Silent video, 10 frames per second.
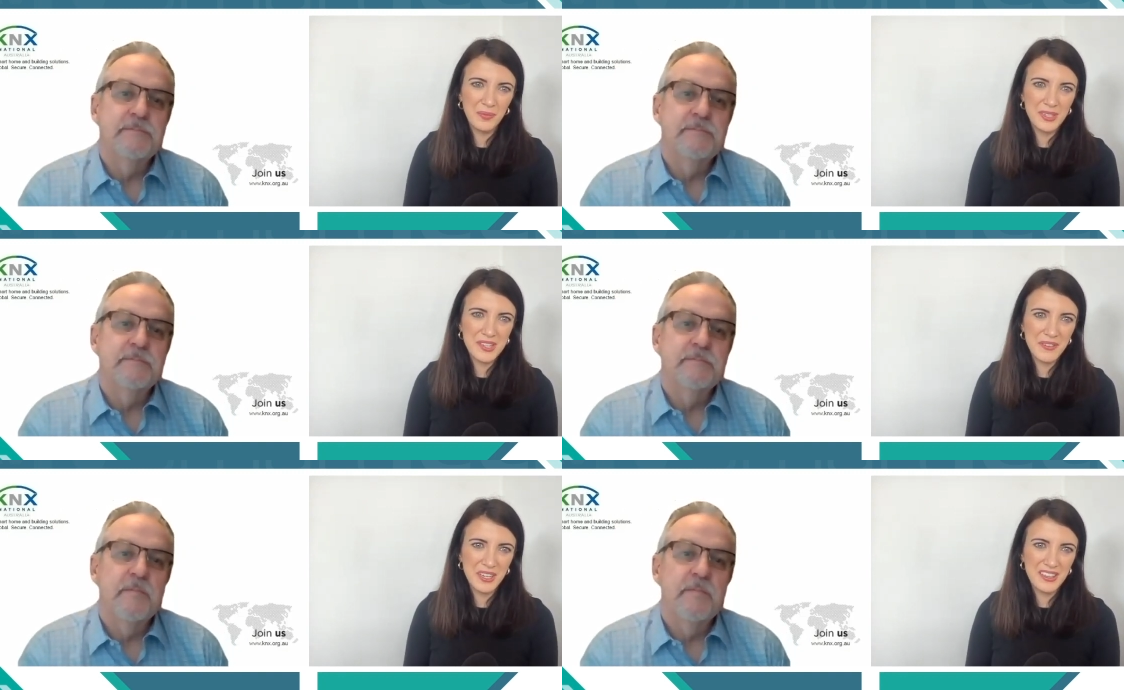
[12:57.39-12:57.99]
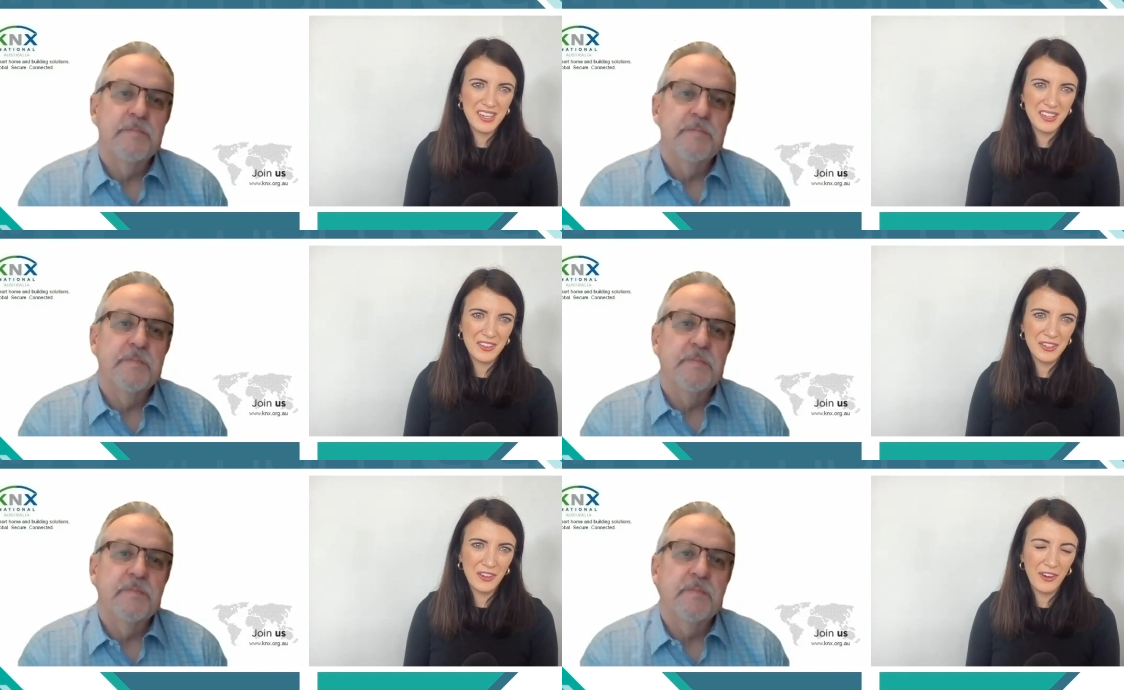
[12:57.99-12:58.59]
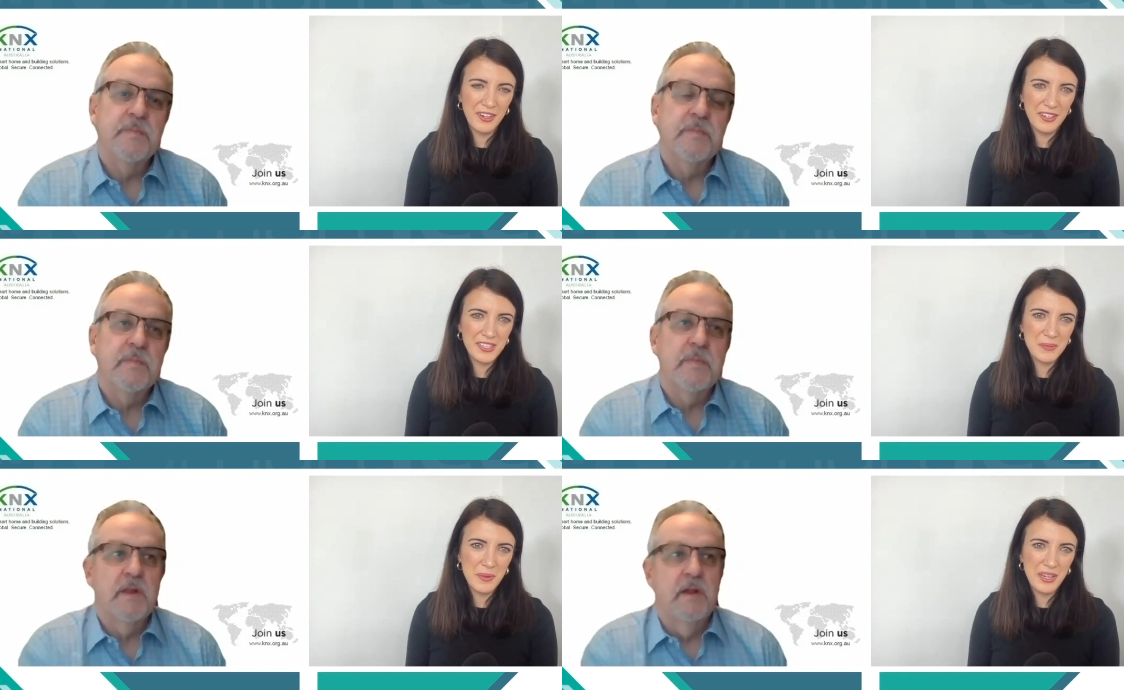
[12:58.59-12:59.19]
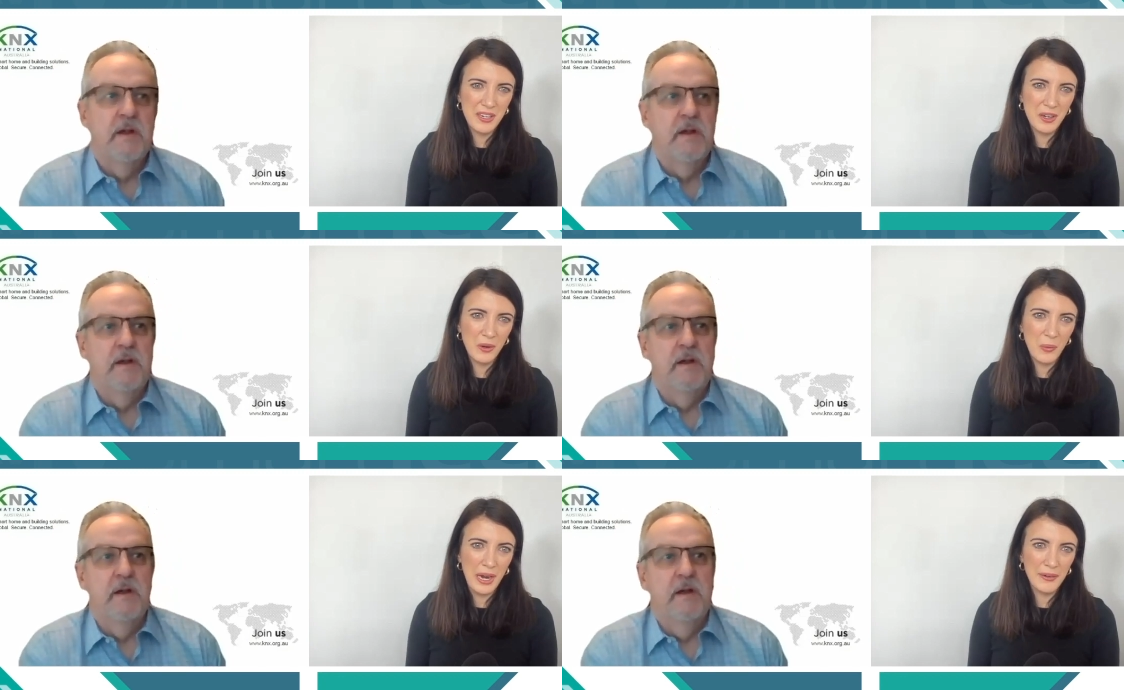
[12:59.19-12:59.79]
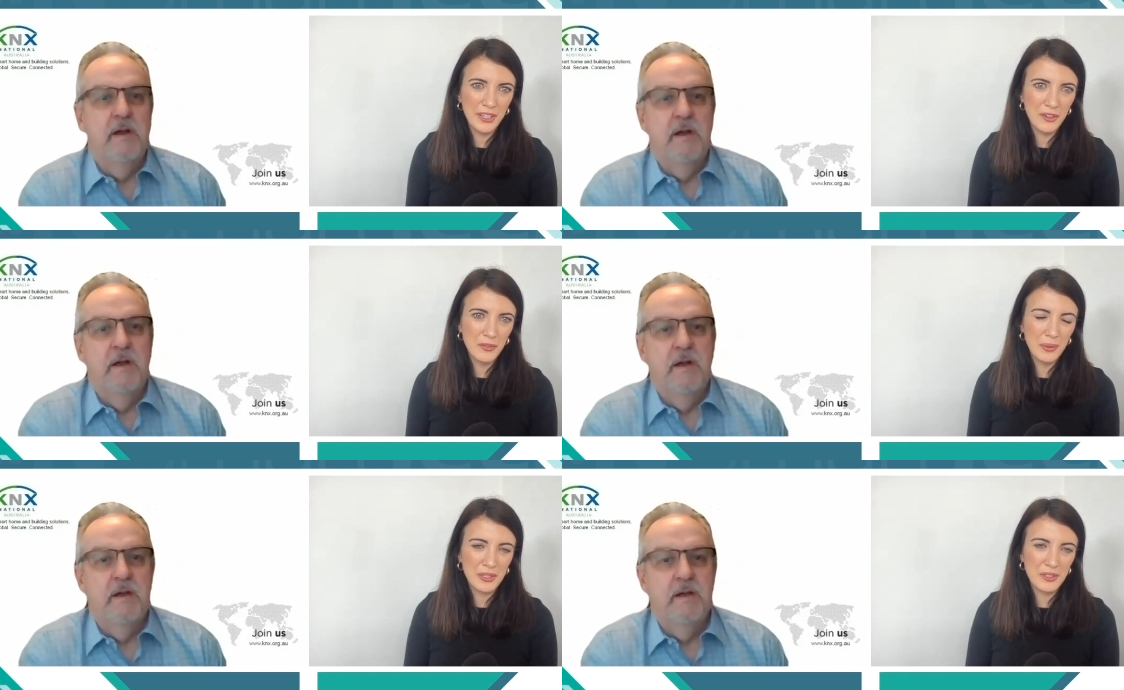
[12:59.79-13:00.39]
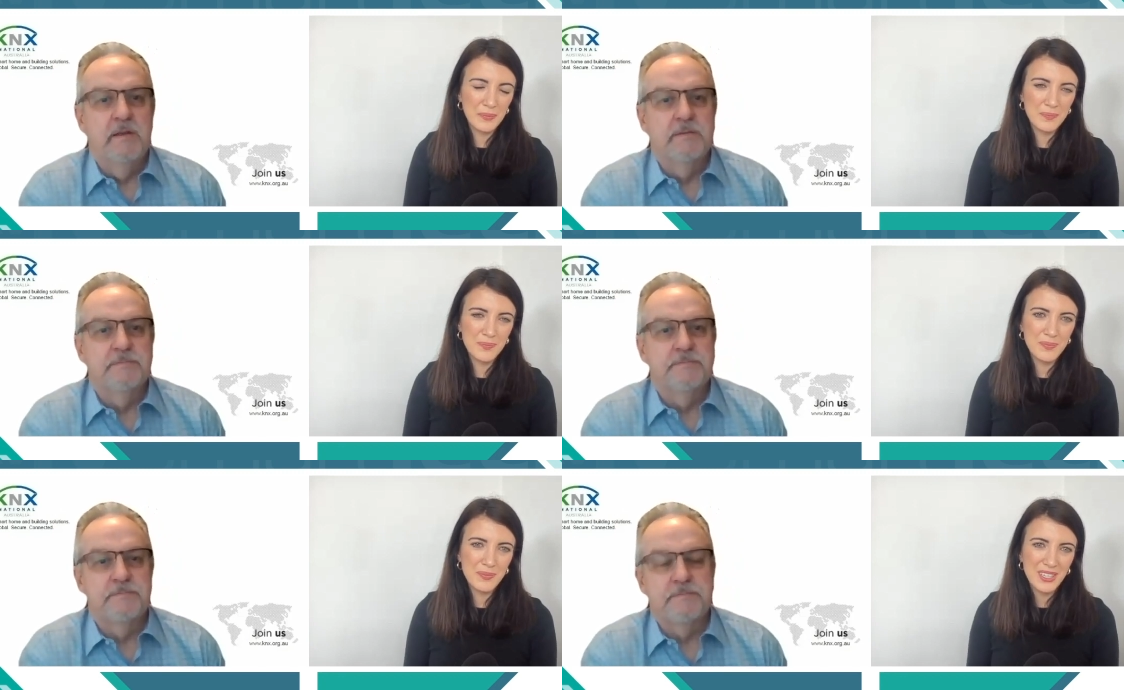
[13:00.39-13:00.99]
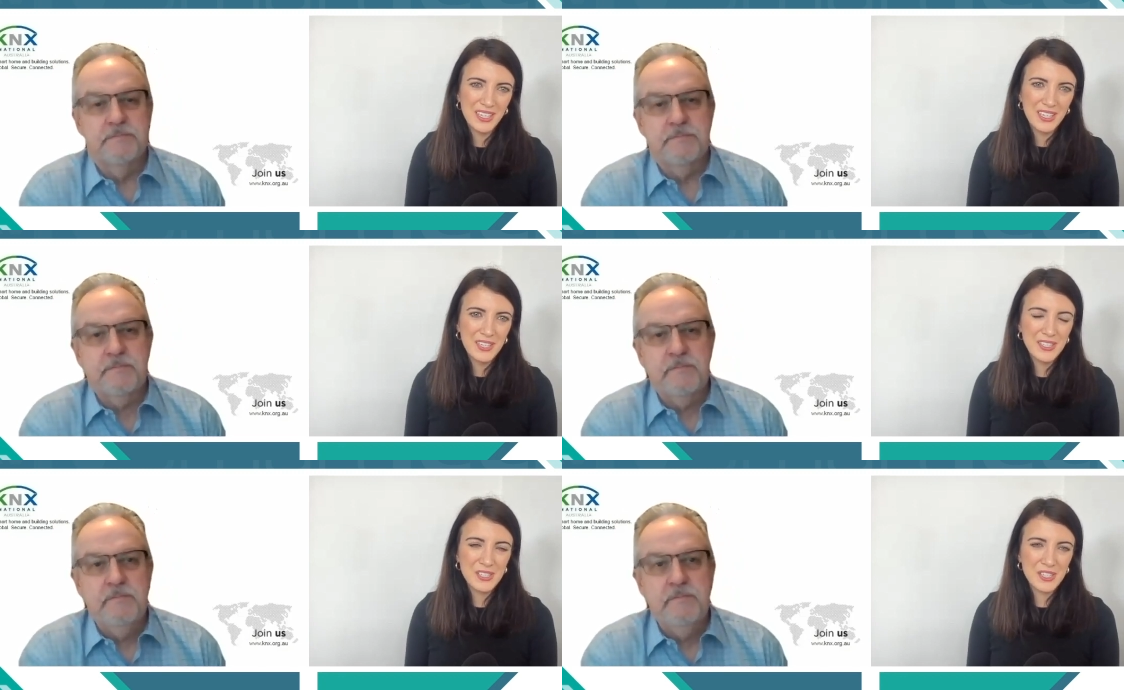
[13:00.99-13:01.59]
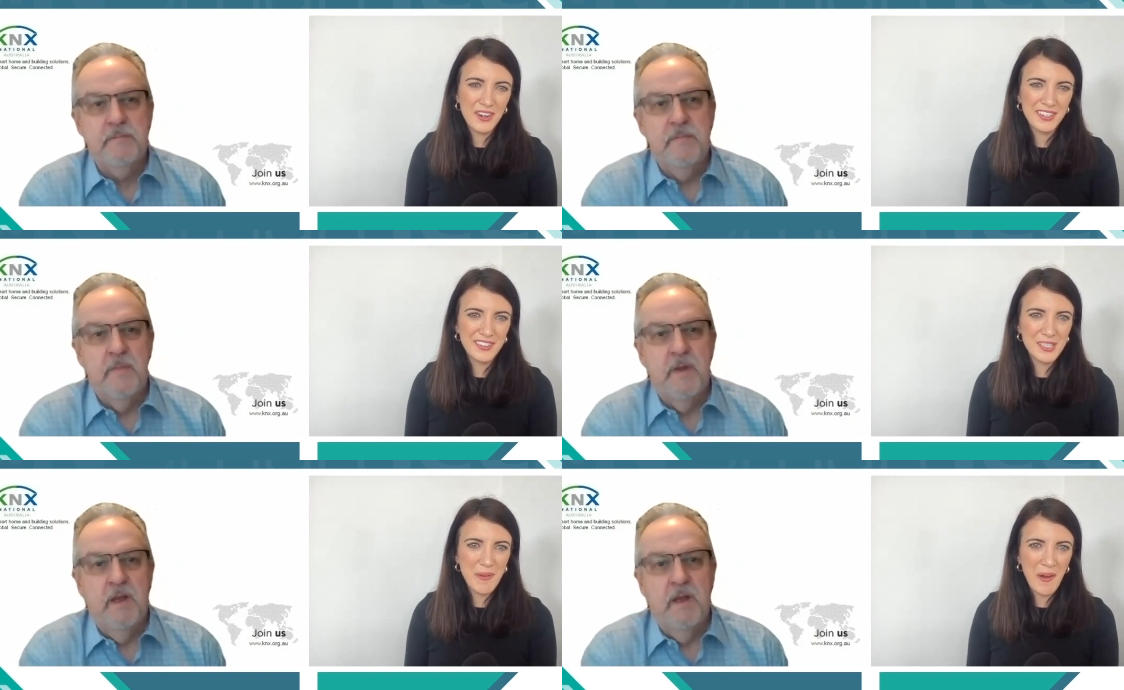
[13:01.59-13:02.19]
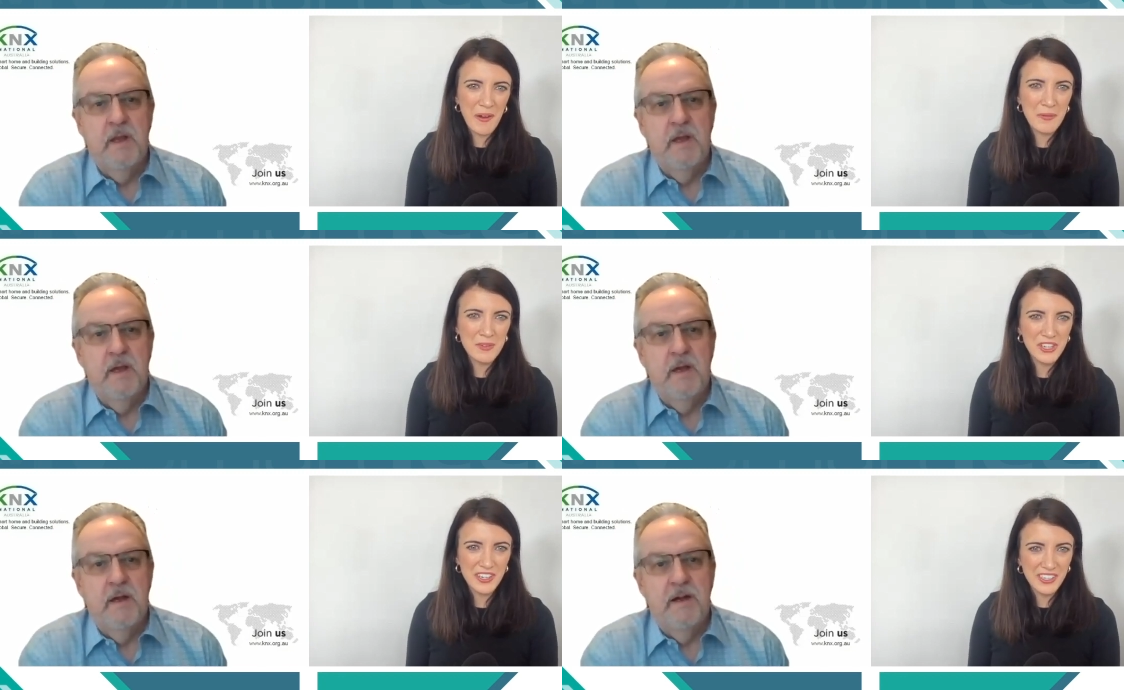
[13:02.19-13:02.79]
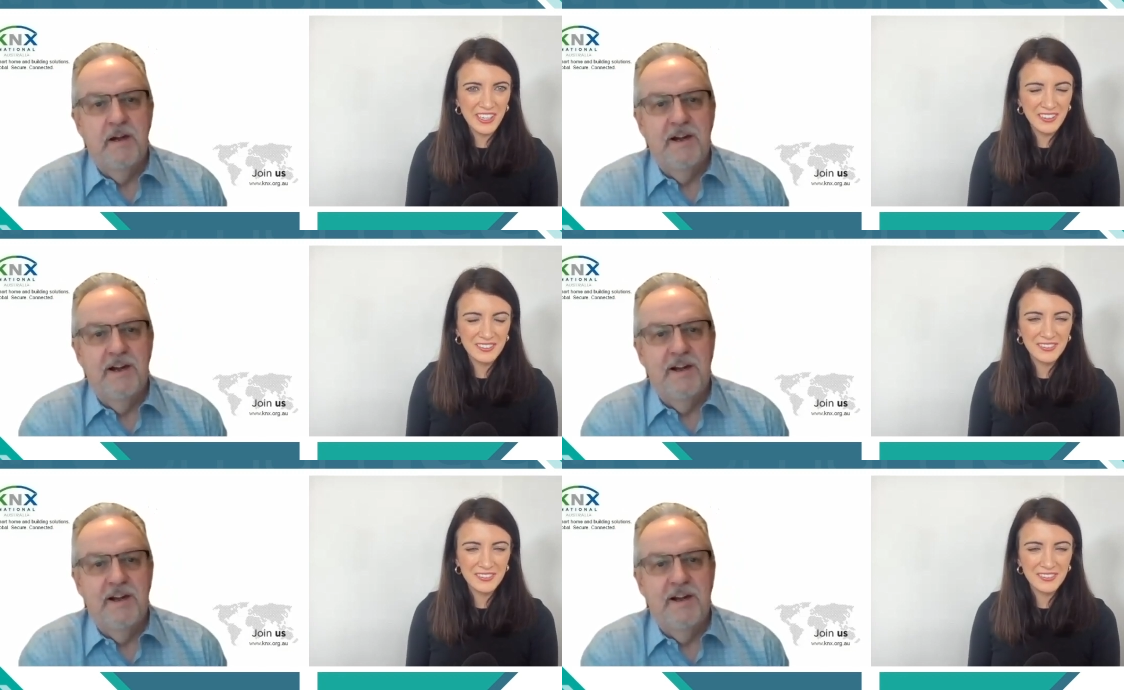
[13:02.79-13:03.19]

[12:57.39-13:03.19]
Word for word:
Speaker 1: Is there anything that you kind of need to be wary of when you're starting the smart home journey?